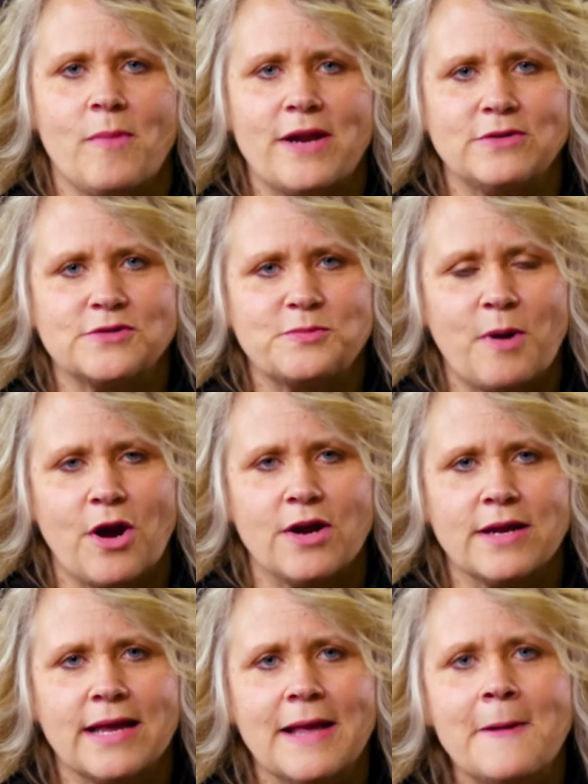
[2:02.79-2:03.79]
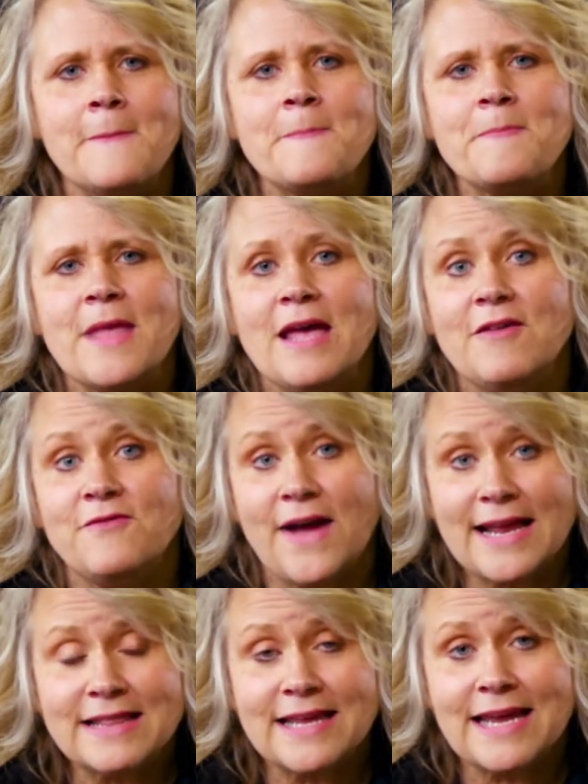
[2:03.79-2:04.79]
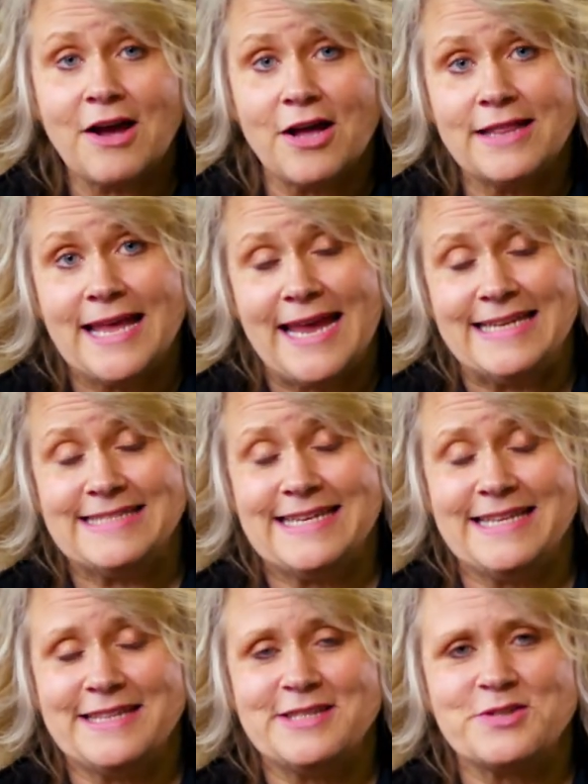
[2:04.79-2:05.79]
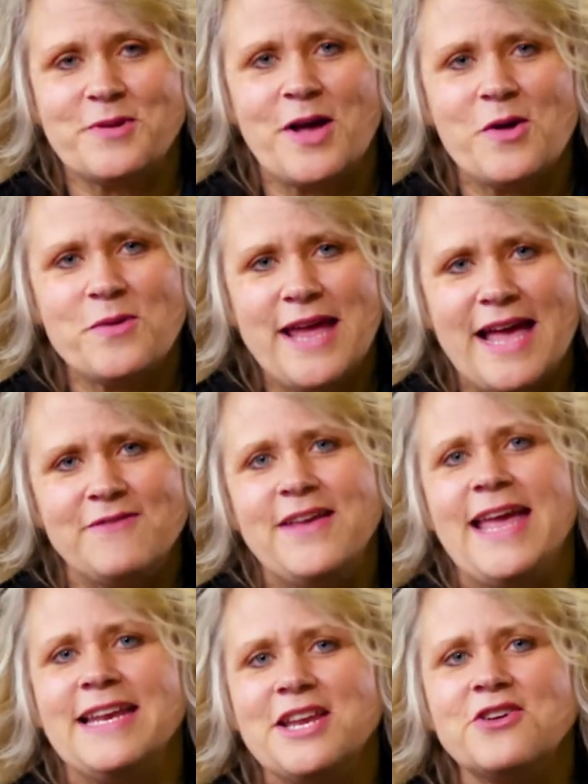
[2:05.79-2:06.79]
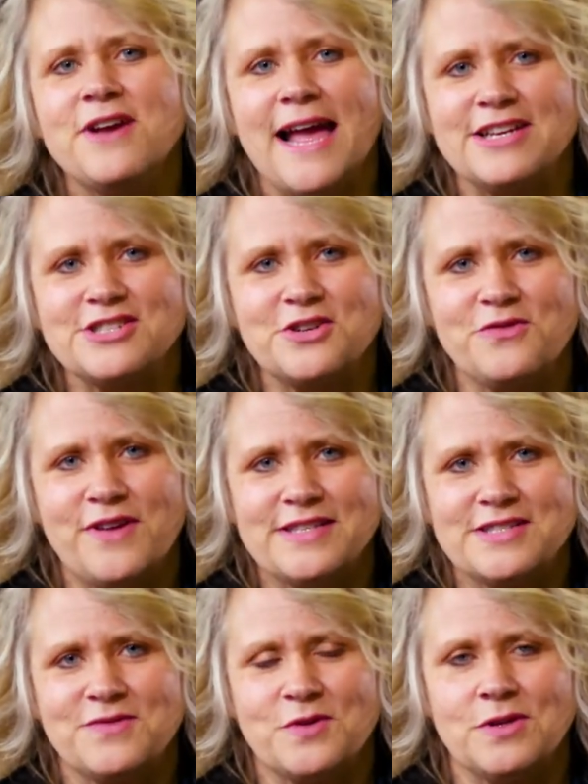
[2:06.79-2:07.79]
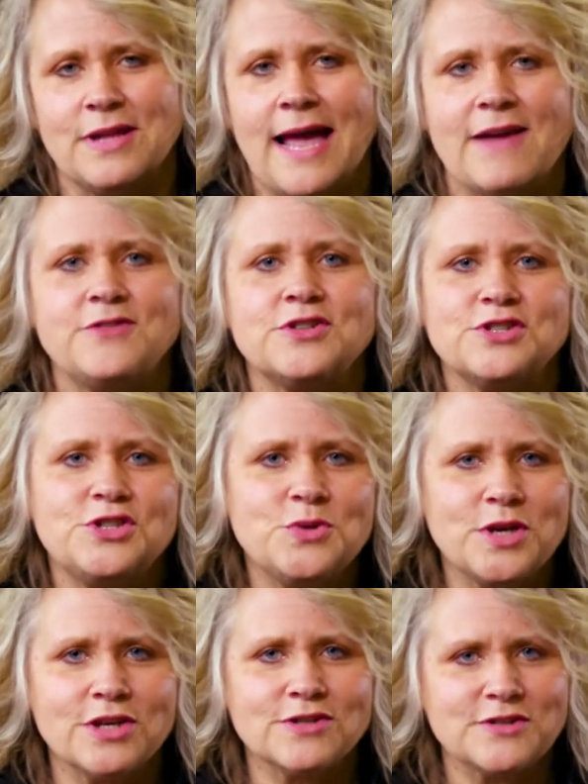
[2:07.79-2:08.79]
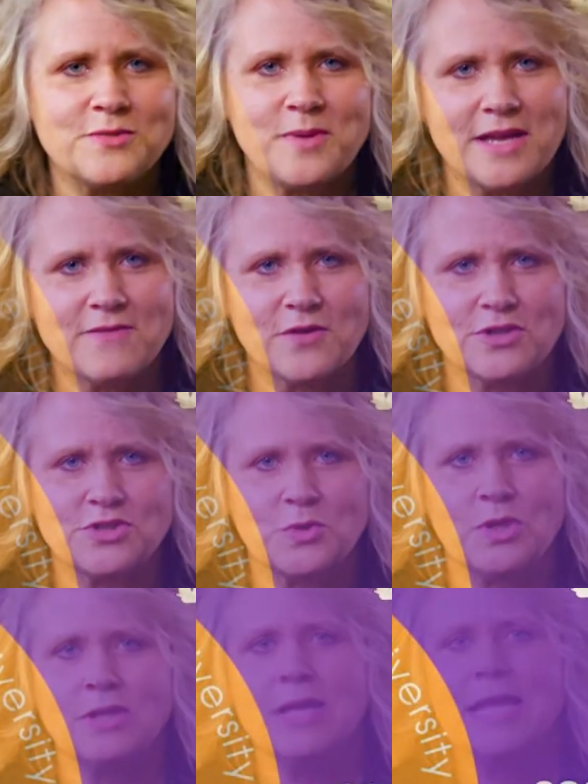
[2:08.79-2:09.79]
Meadows Park. Finally, on the 18th as well, we have Kent International Festival. After 2 years of being virtual,